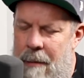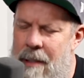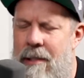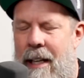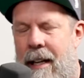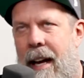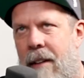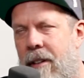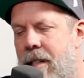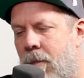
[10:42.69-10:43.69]
I'm not saying
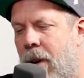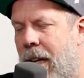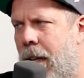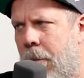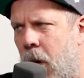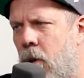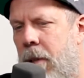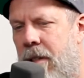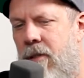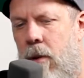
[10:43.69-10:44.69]
every waking
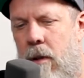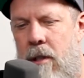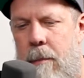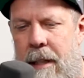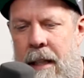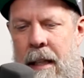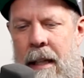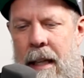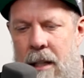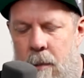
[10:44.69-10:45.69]
moment, of course, but
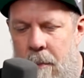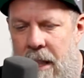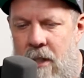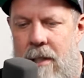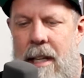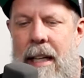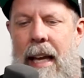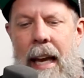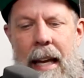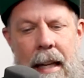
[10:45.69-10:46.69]
as much as I can.